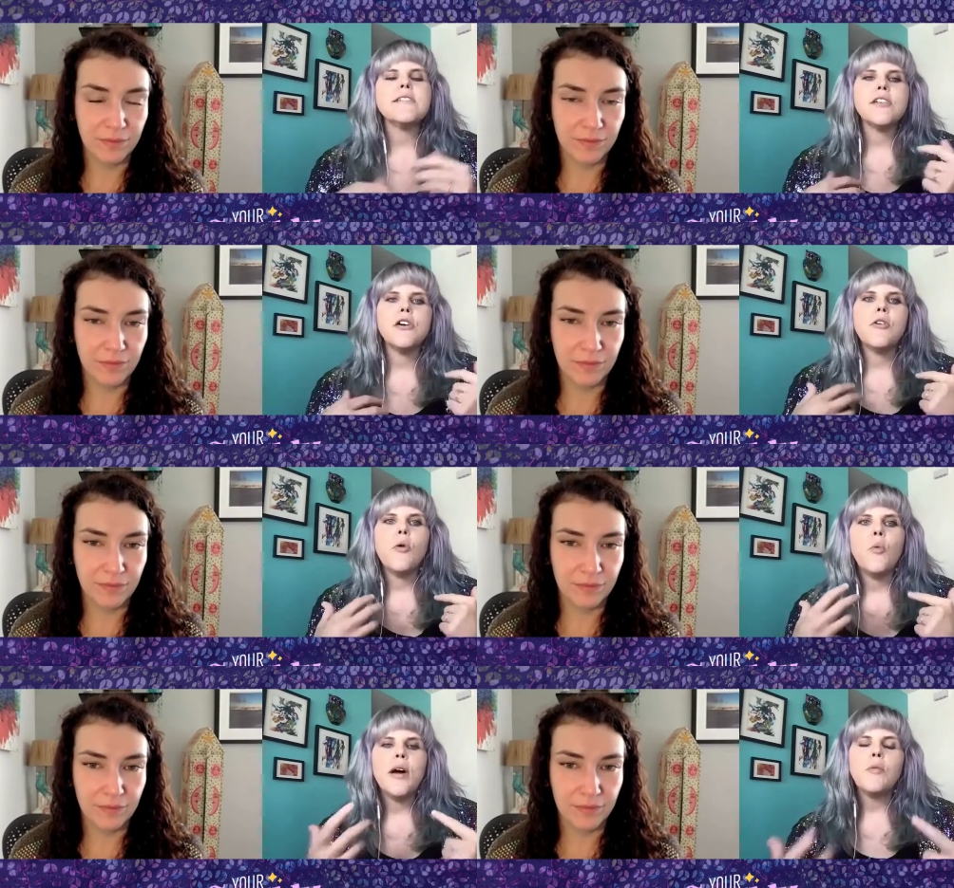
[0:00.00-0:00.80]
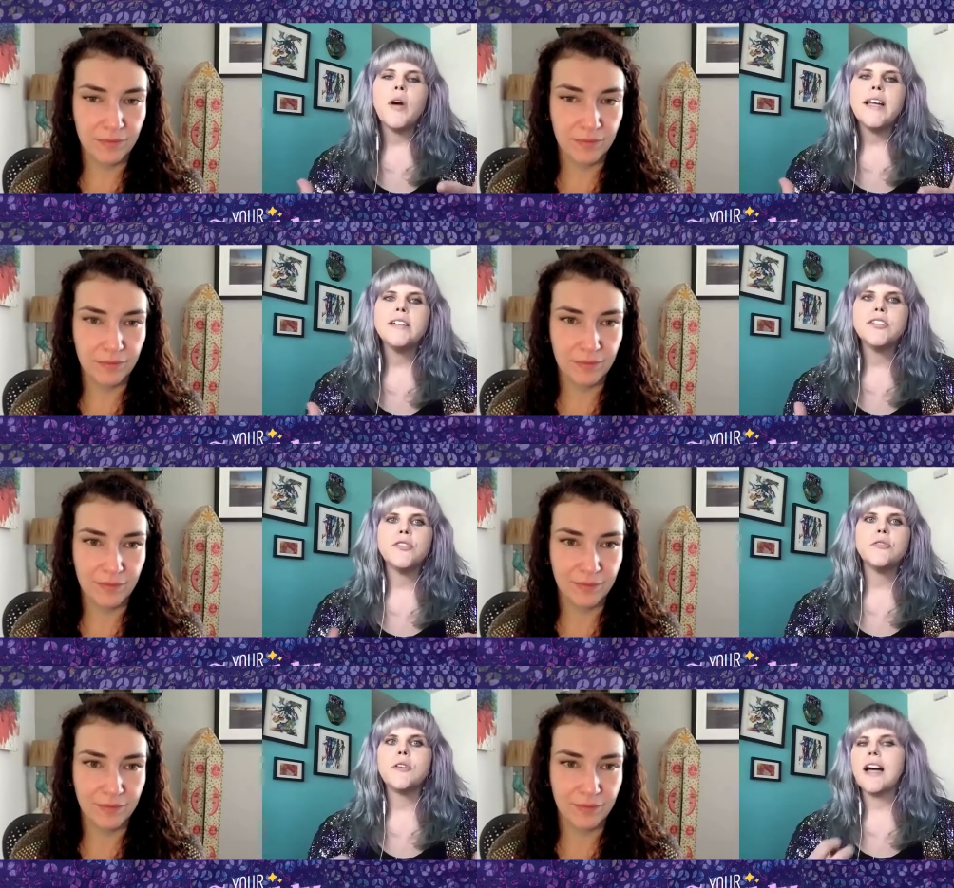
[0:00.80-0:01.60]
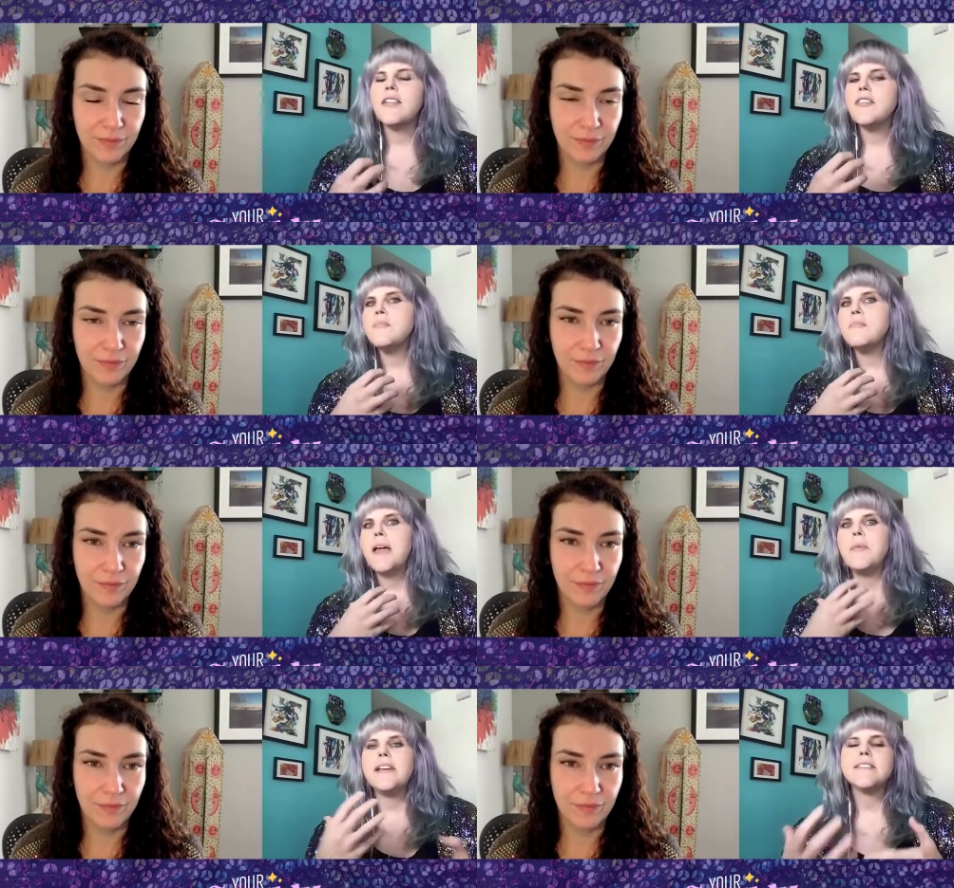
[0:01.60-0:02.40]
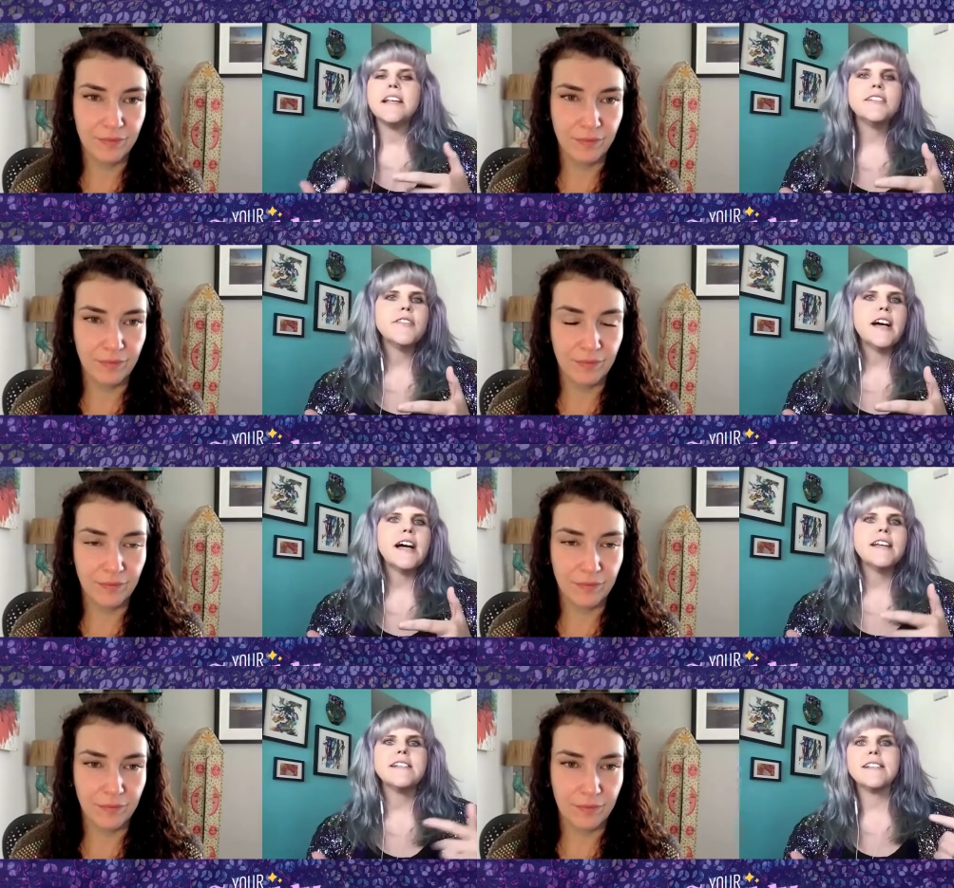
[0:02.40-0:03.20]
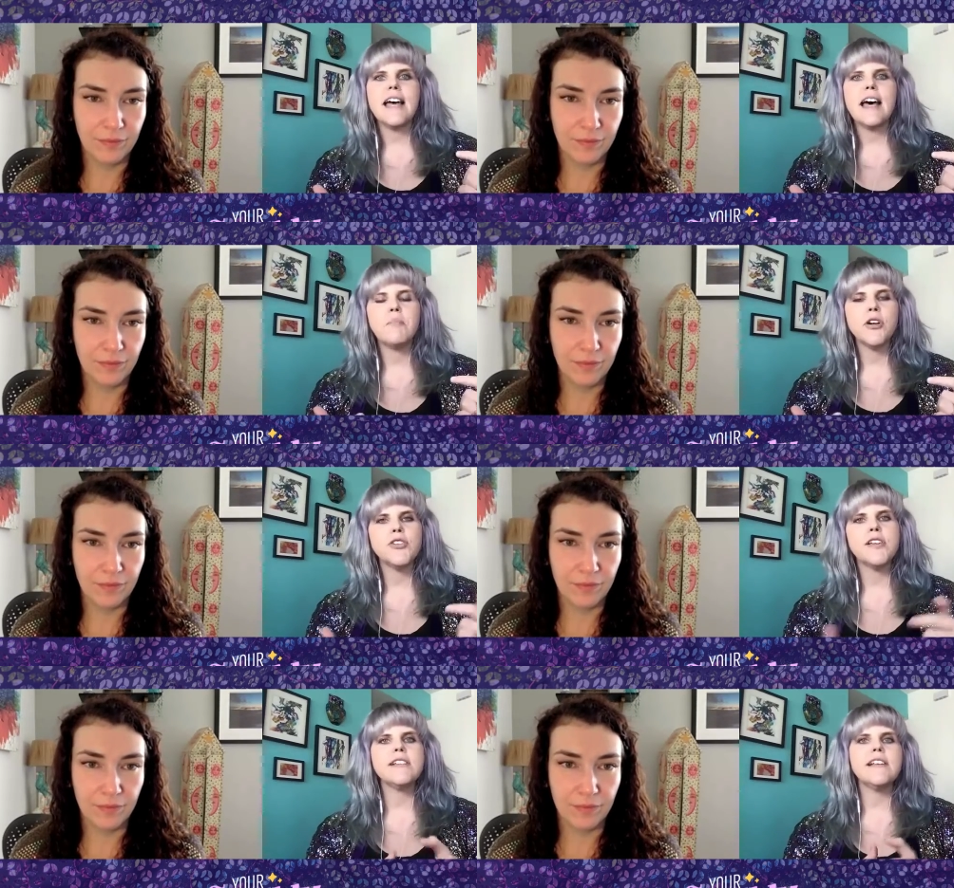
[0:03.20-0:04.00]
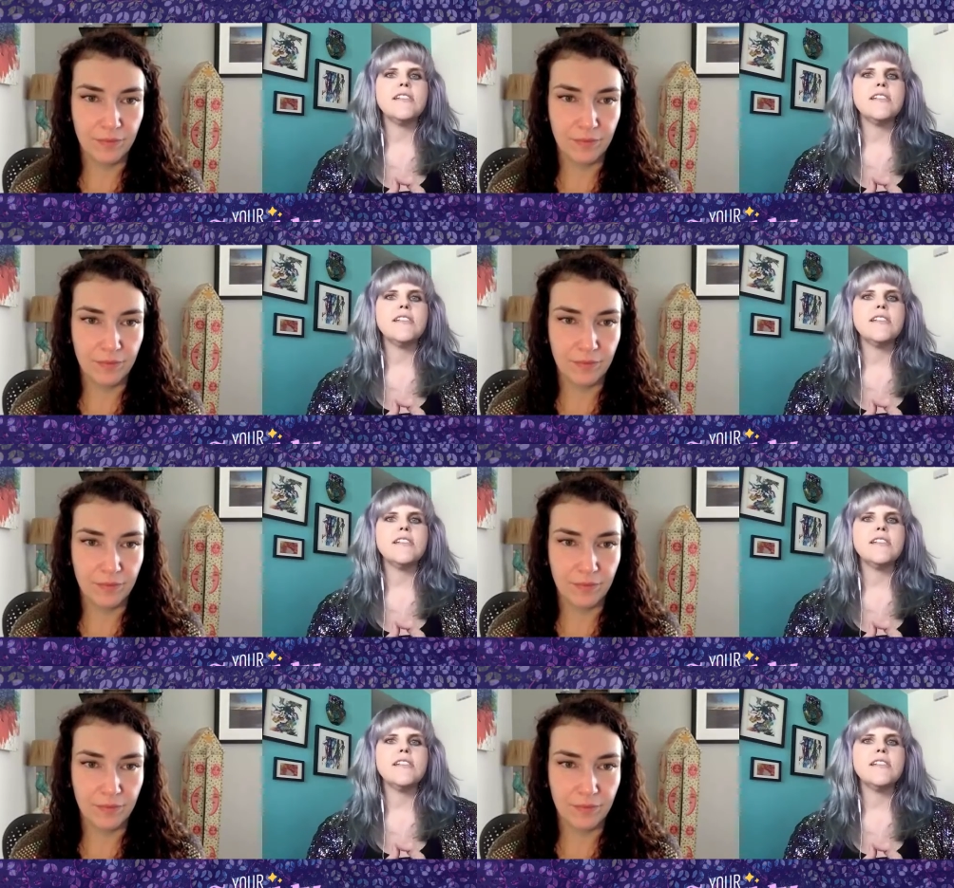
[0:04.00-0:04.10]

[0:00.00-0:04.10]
Speaker 1: So one way to kind of maybe incentivize that purchase